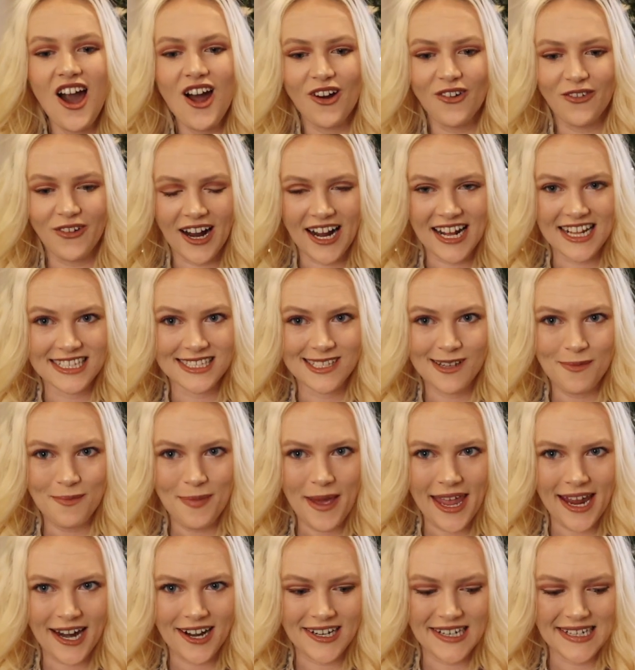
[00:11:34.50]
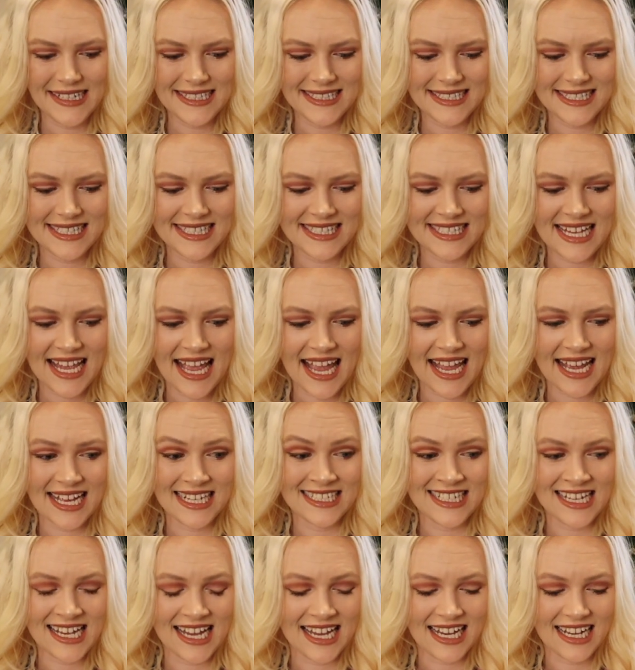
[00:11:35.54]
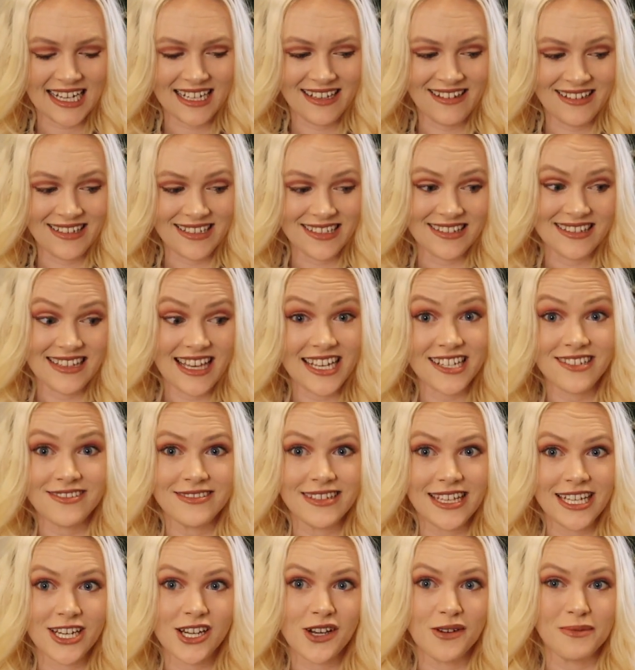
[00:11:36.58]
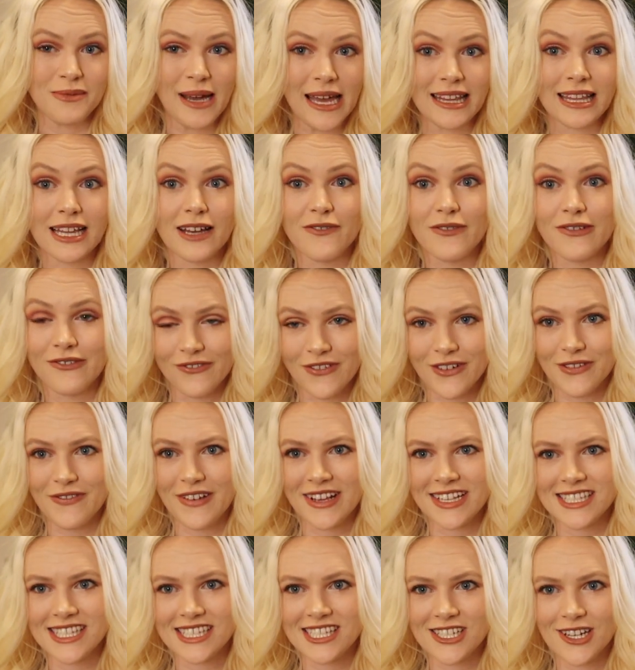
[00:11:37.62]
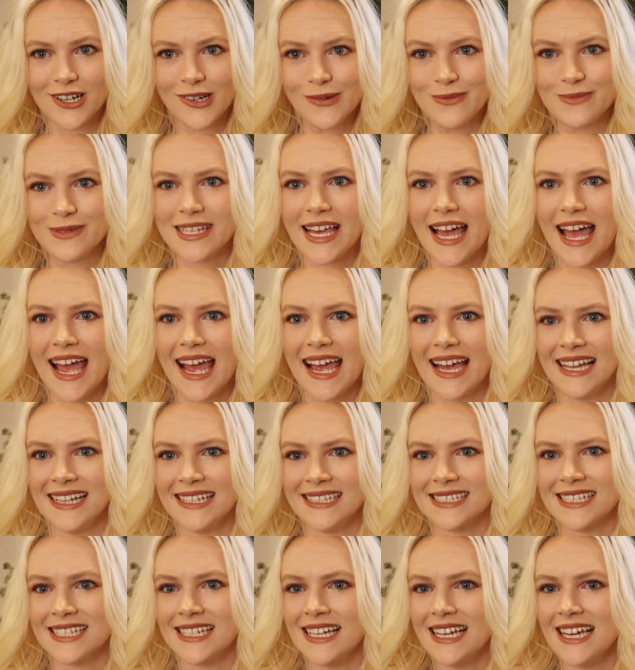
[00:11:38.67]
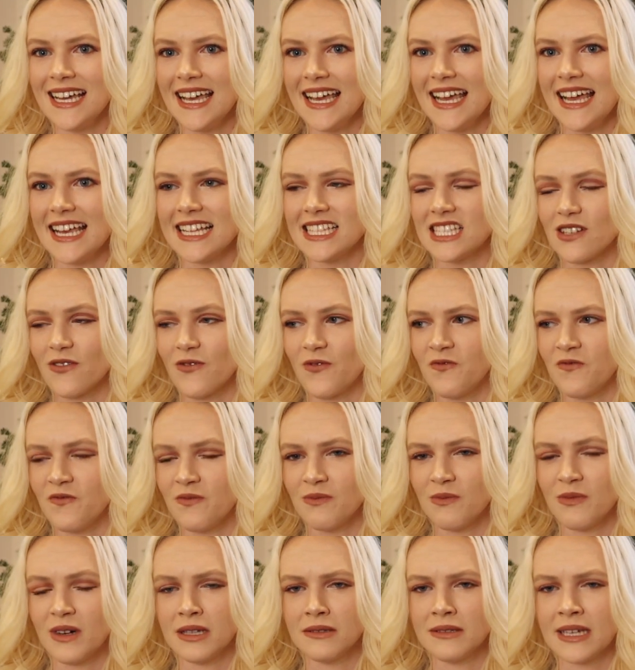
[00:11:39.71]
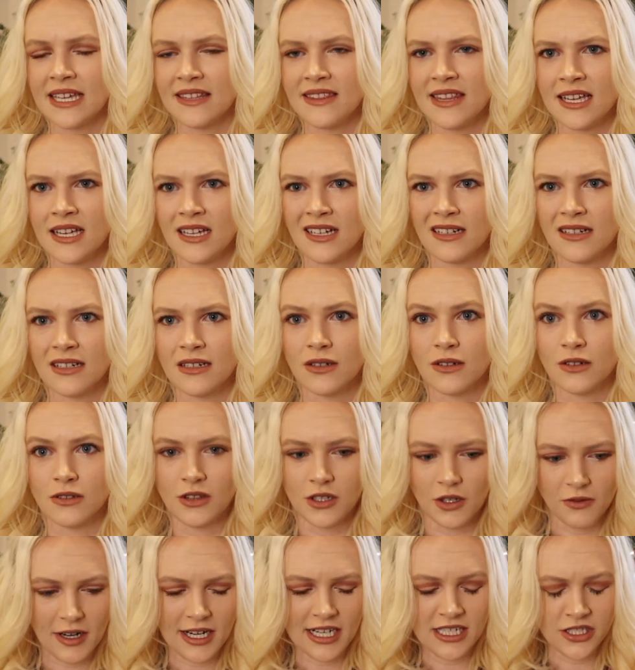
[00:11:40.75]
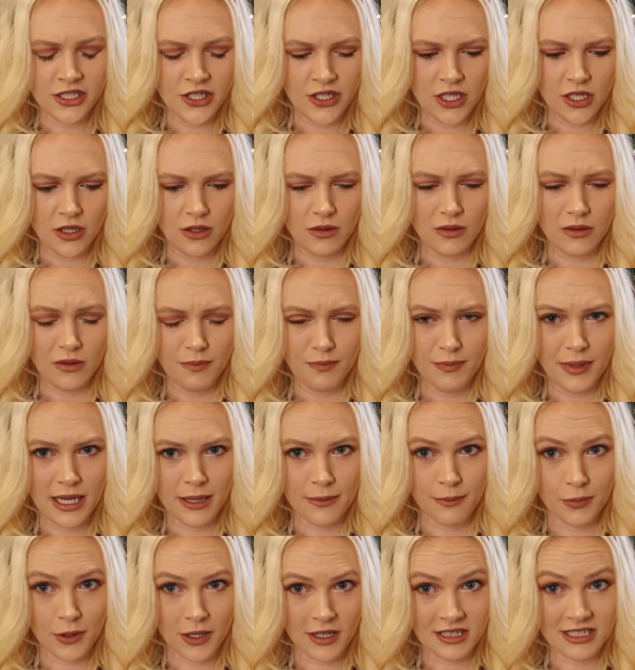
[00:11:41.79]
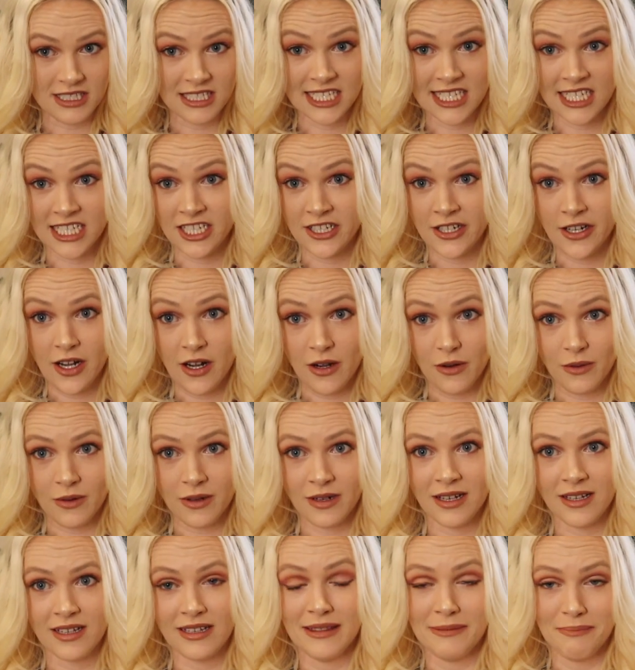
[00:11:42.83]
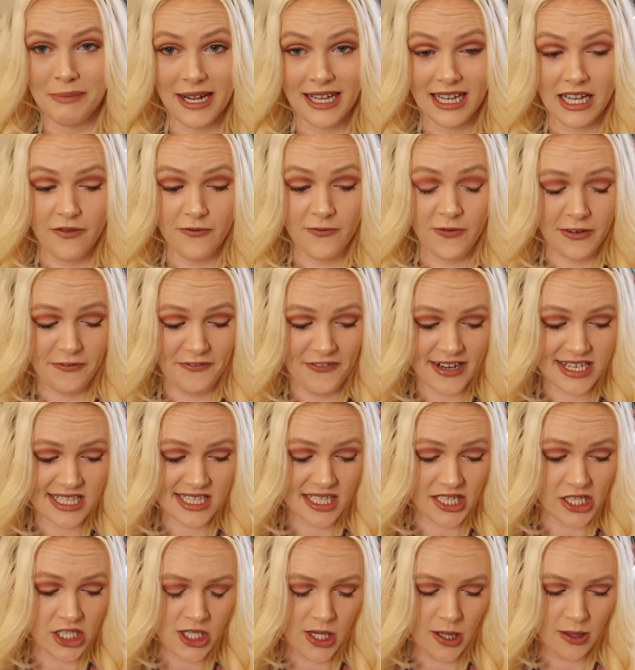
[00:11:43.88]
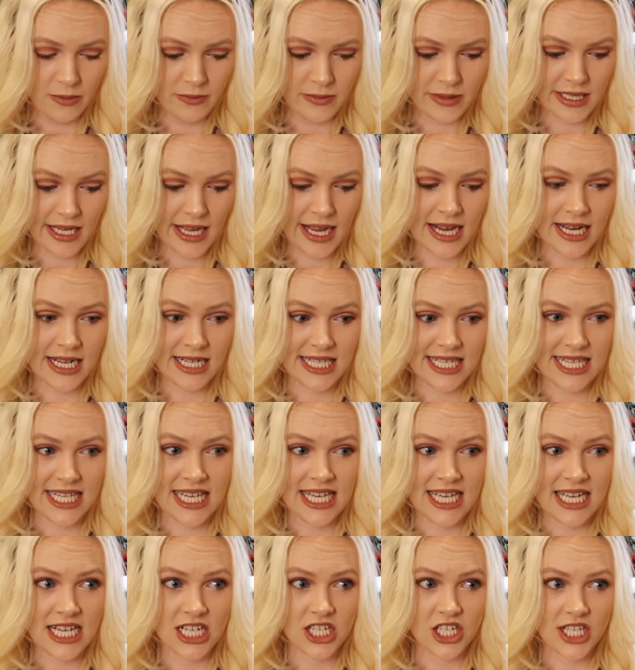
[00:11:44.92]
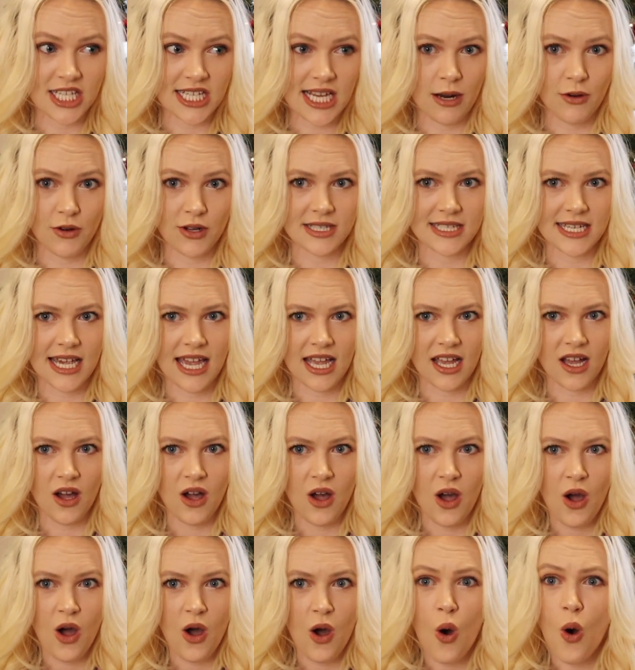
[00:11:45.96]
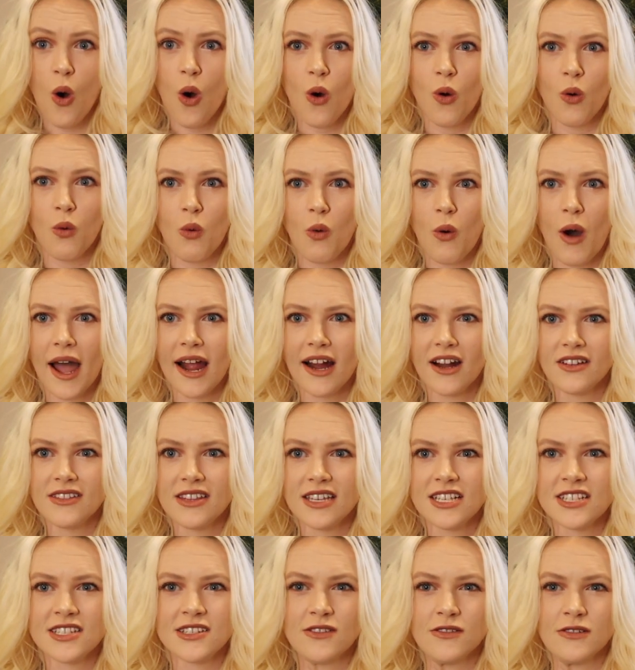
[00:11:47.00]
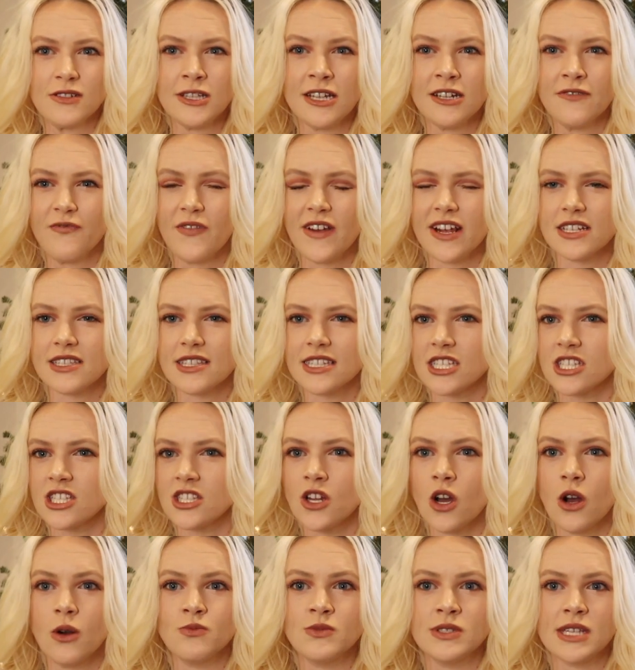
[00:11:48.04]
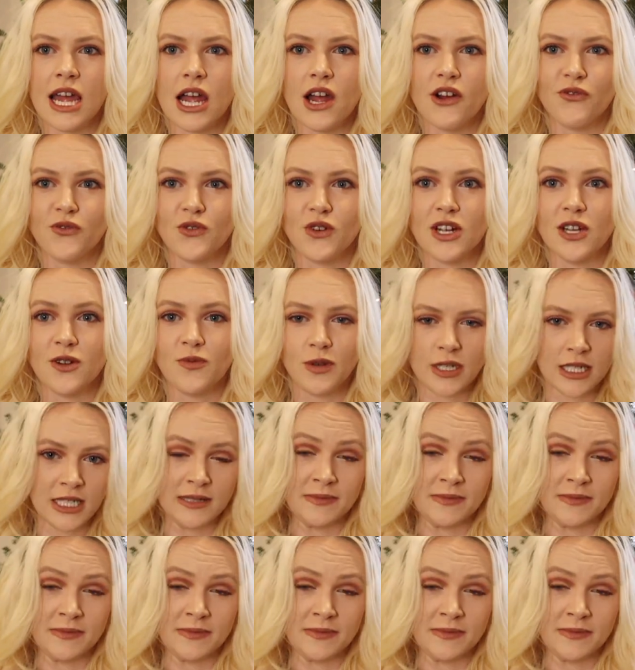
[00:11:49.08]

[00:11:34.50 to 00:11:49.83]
Ryan's parents. And uh, they, they know my love for faceless gnomes. And it's well, I think Loretta knew, but Brooke didn't know my love for faceless gnomes. And he just kept on saying, why are these faceless gnomes everywhere?